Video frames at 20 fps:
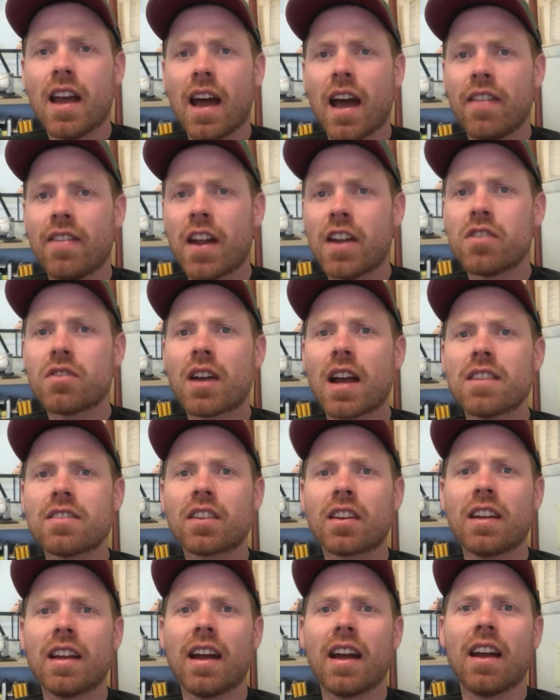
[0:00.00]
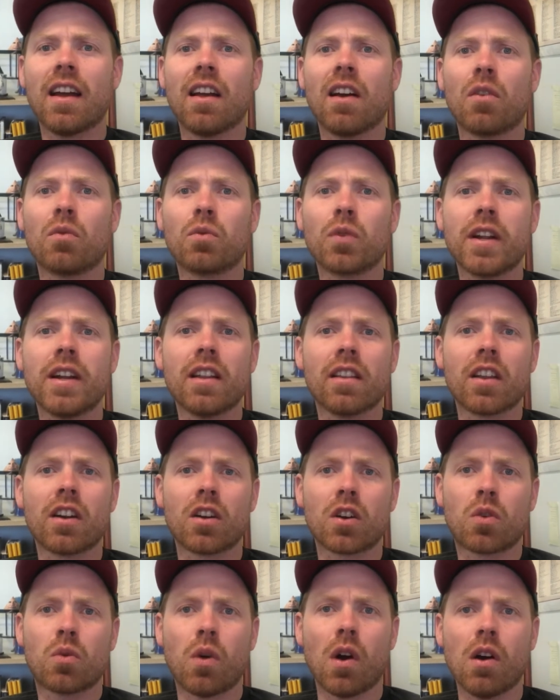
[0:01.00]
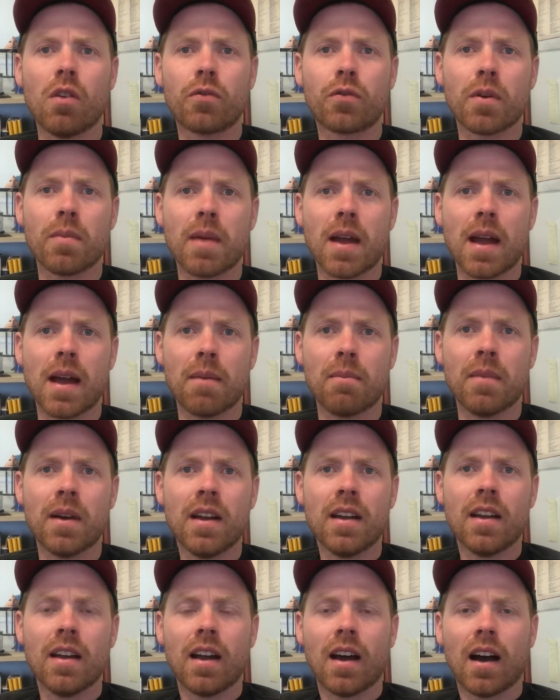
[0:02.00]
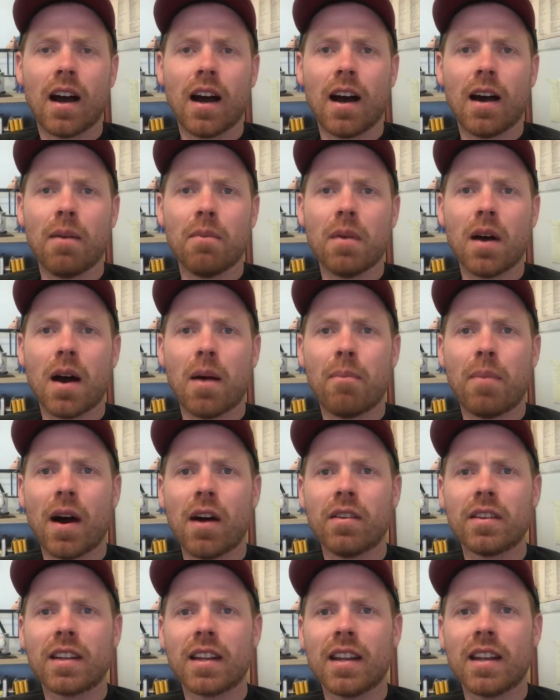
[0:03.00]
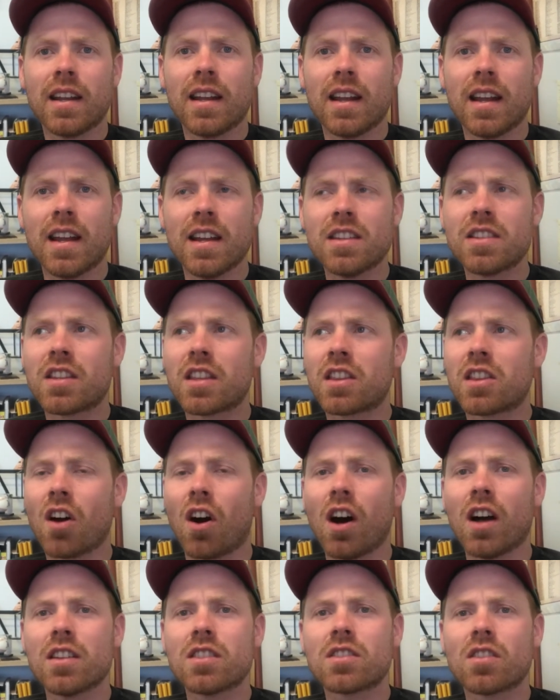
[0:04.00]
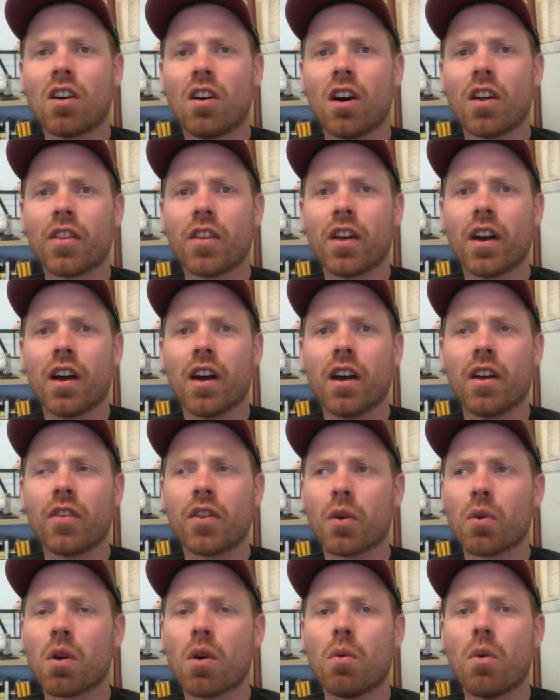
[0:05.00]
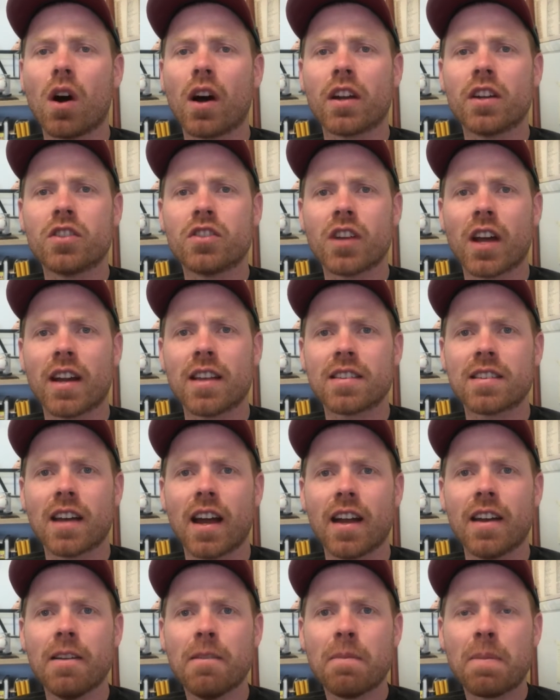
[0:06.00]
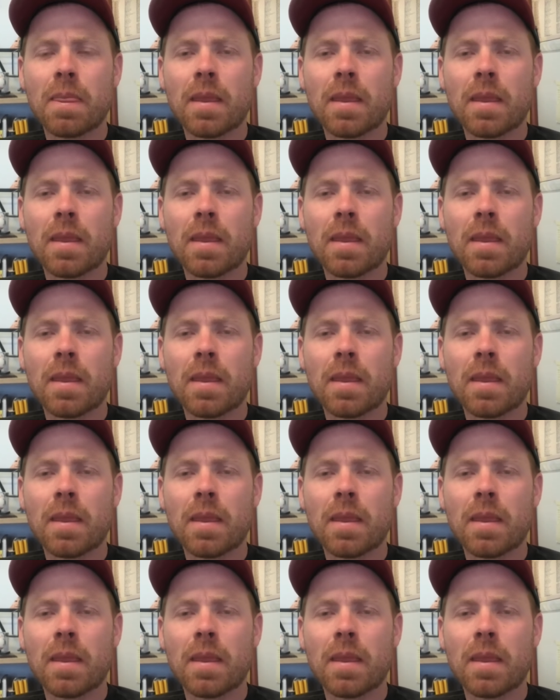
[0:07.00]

And then you guys are going to uh, read a little quote from him um, about his thoughts on the, the Rwandan genocide.